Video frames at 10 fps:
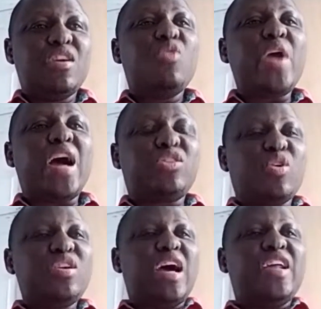We are
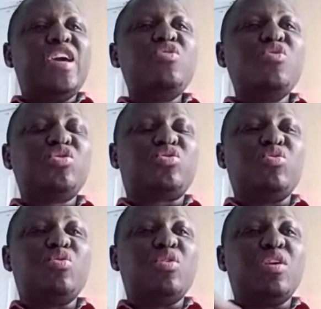told that he used
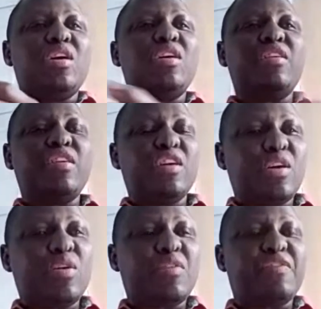to
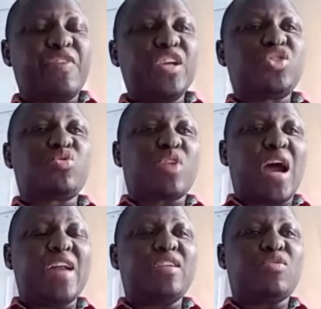finish
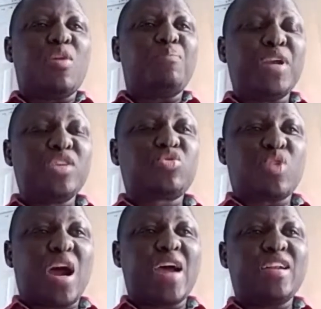Quran, complete
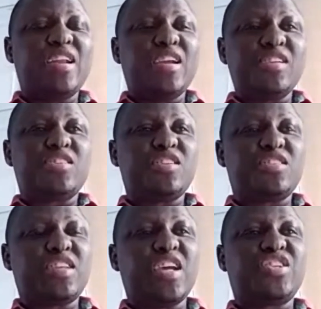Quran in his
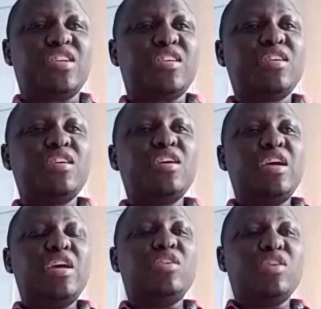recitation
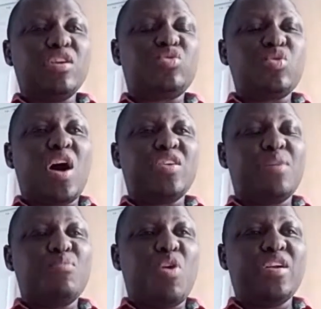throughout
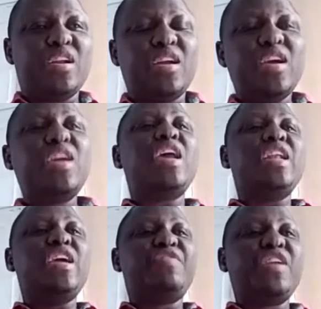the morning,
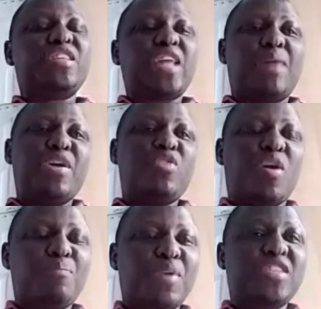and evening time he
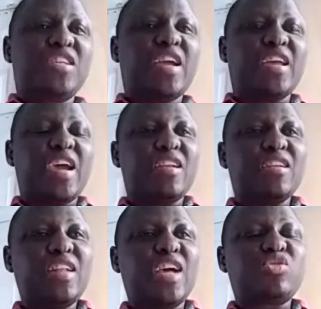completes it
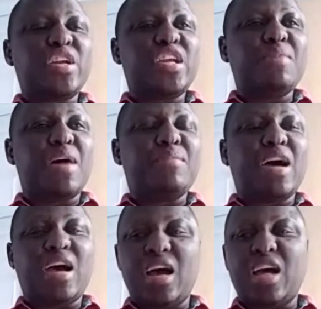again. That's what Imam
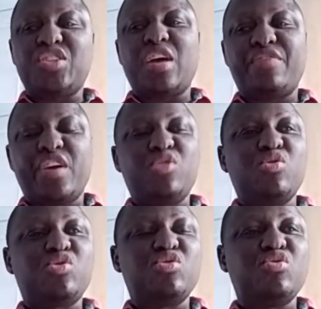Ash-Shafi'i
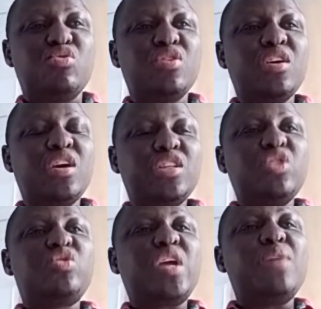used to do,
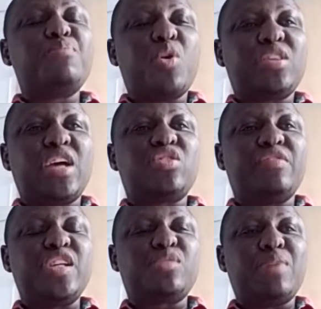due to the importance
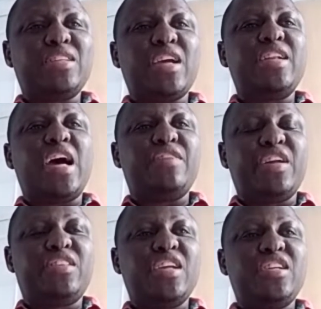of this month and the
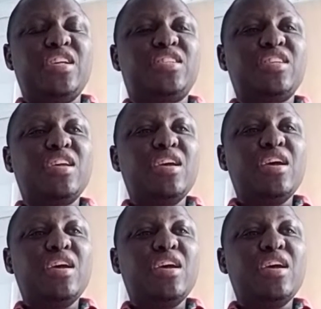advantages